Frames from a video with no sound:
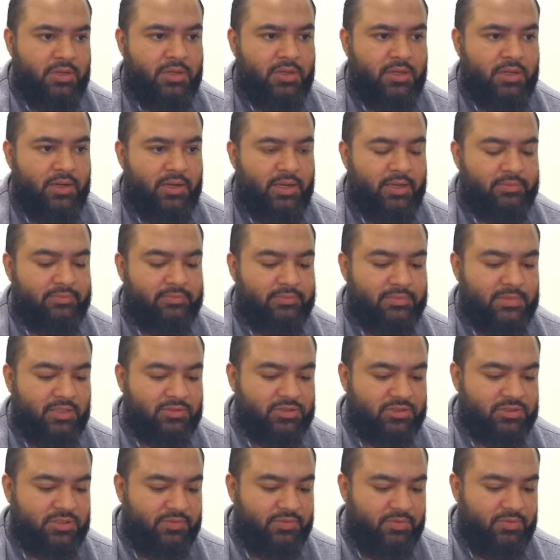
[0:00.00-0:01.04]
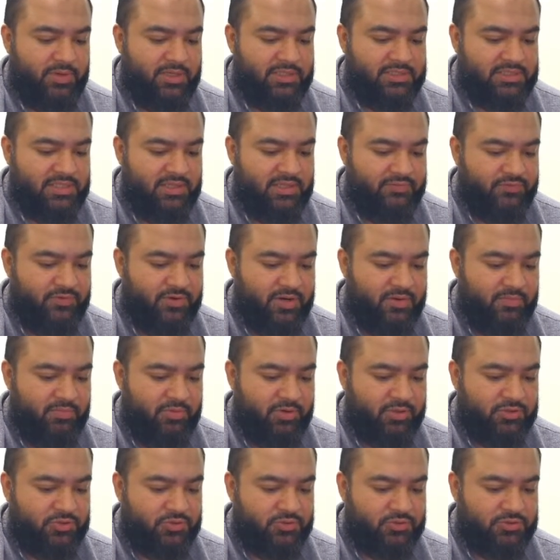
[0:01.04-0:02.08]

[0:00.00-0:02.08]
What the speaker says: All right, I'll just give you my cell phone number too,